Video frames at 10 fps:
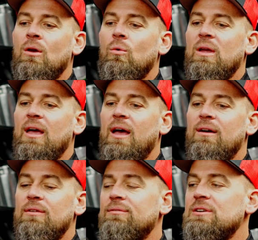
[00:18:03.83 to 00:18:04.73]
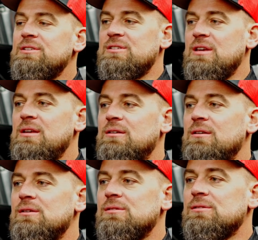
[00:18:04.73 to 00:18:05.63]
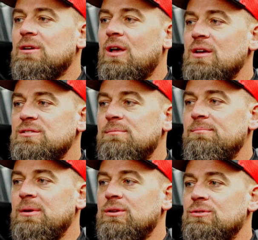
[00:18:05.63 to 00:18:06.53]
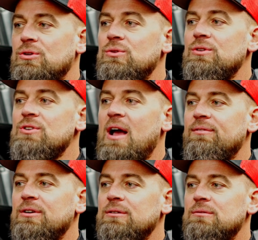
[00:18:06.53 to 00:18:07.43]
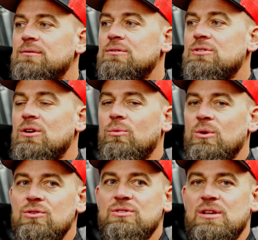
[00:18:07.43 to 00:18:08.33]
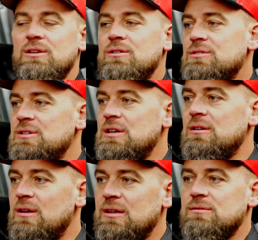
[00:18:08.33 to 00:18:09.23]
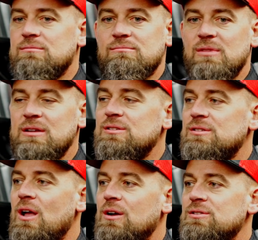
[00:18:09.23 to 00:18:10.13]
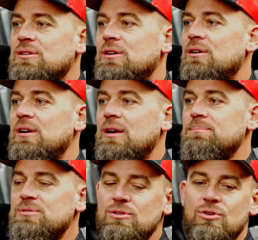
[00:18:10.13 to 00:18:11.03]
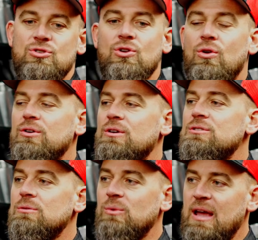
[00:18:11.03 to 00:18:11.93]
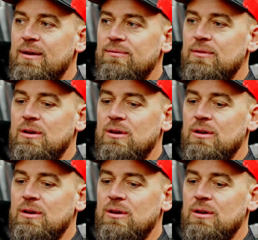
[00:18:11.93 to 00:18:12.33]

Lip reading: We have every seat is custom built to the driver. So when you sit in your seat, it snugs to your hips and your shoulders, and we have